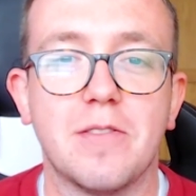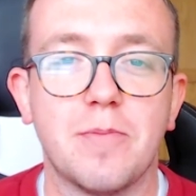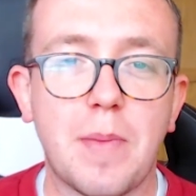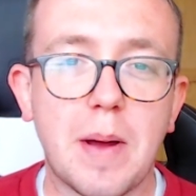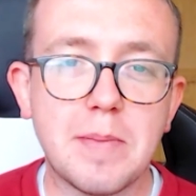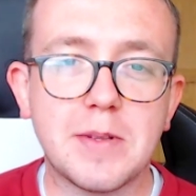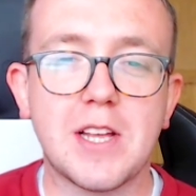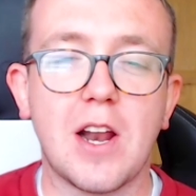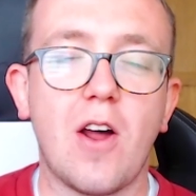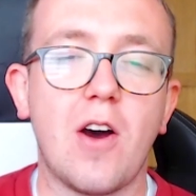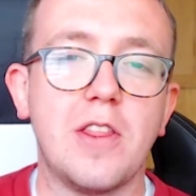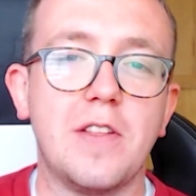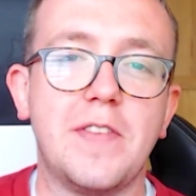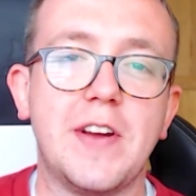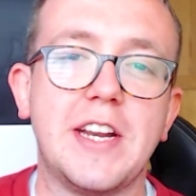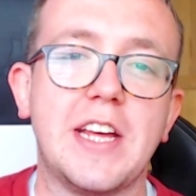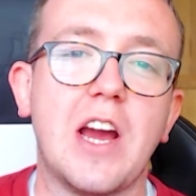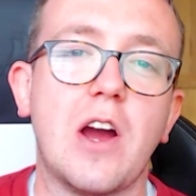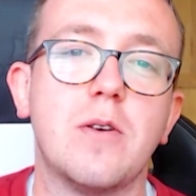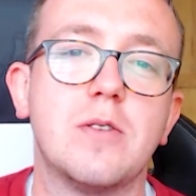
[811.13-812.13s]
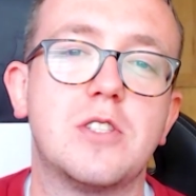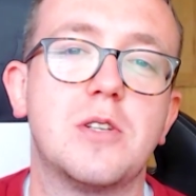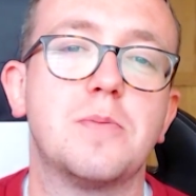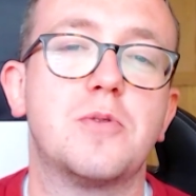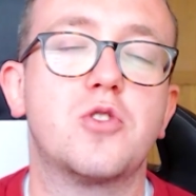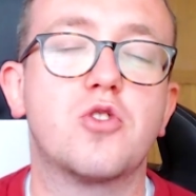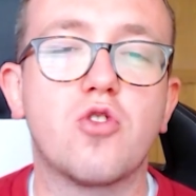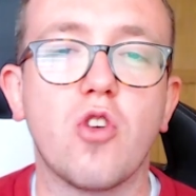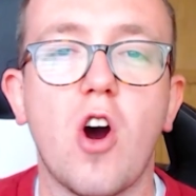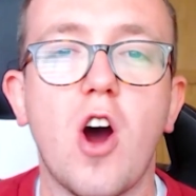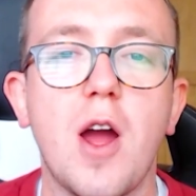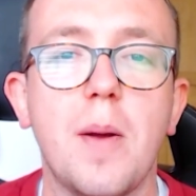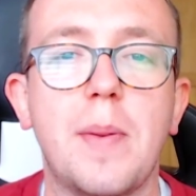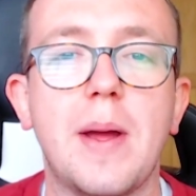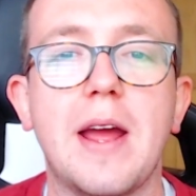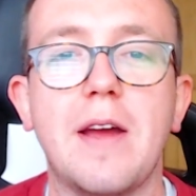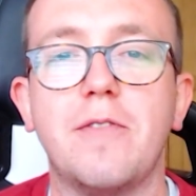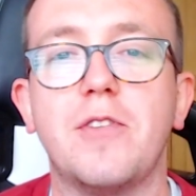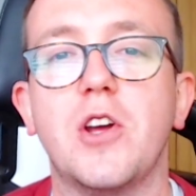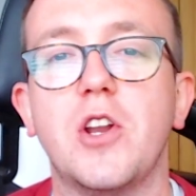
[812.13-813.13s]
Remember to like the video, subscribe
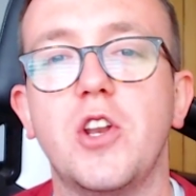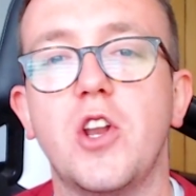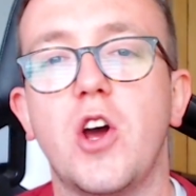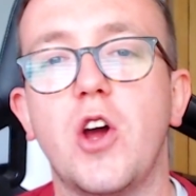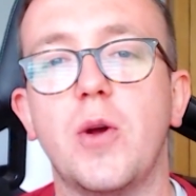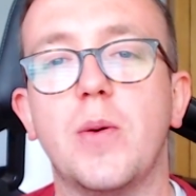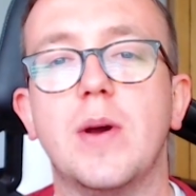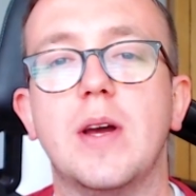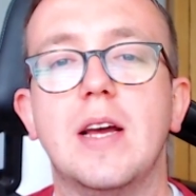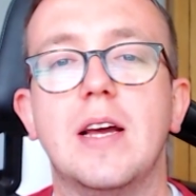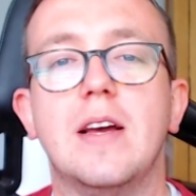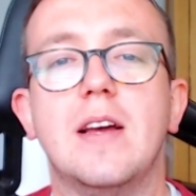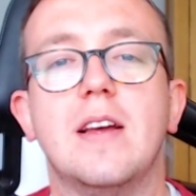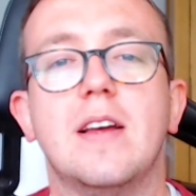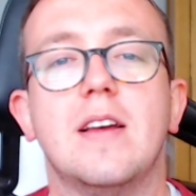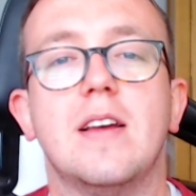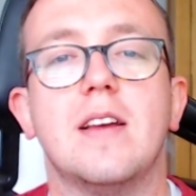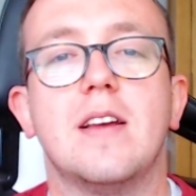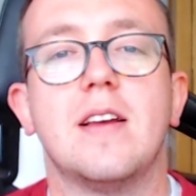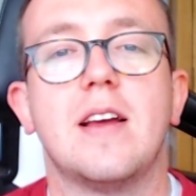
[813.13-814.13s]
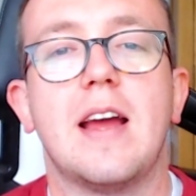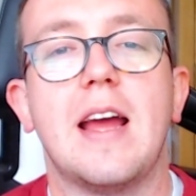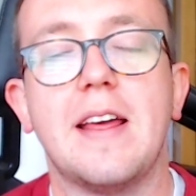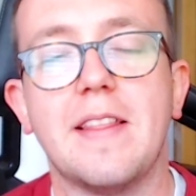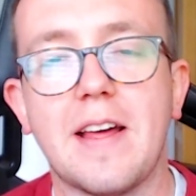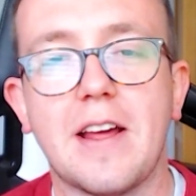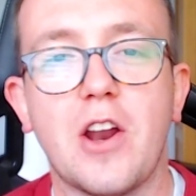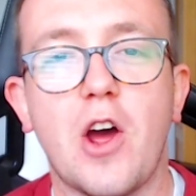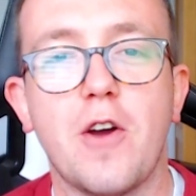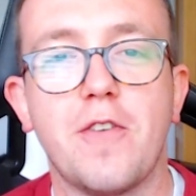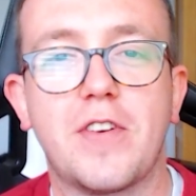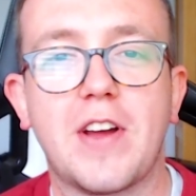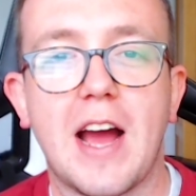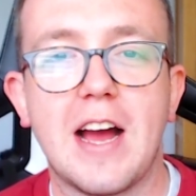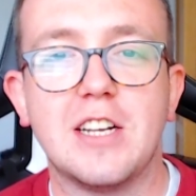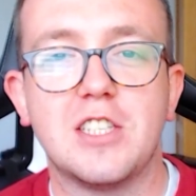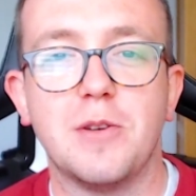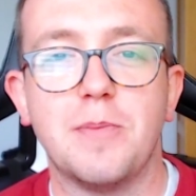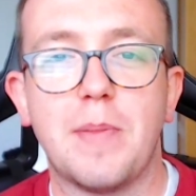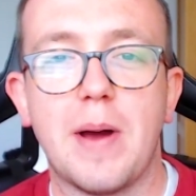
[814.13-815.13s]
if you're new, hit that
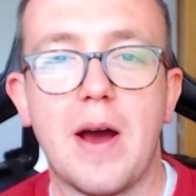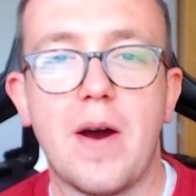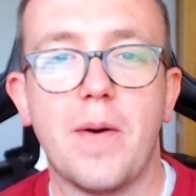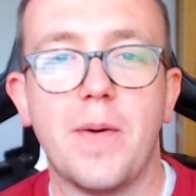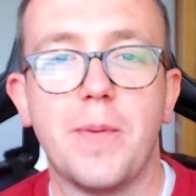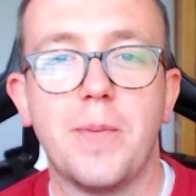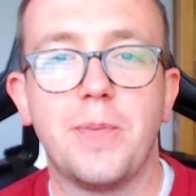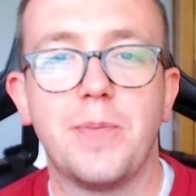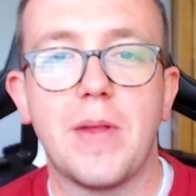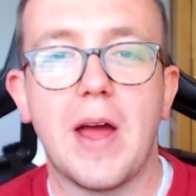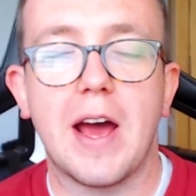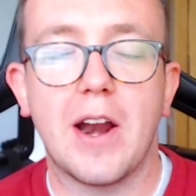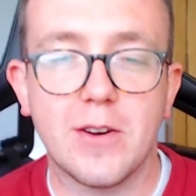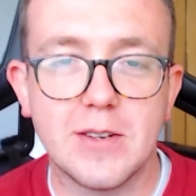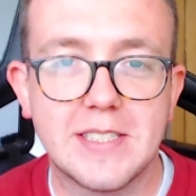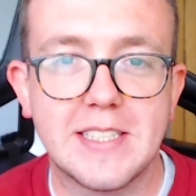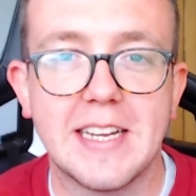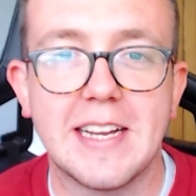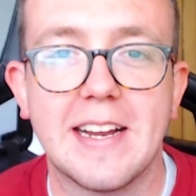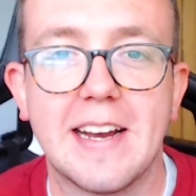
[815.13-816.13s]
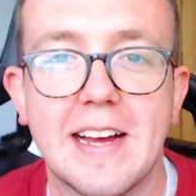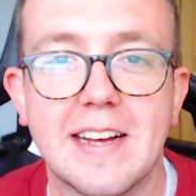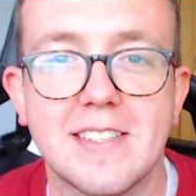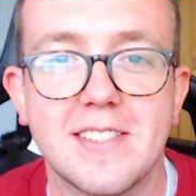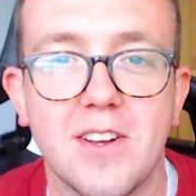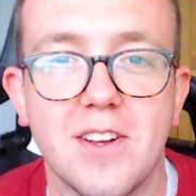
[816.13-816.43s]
notification bell, and I'll see you next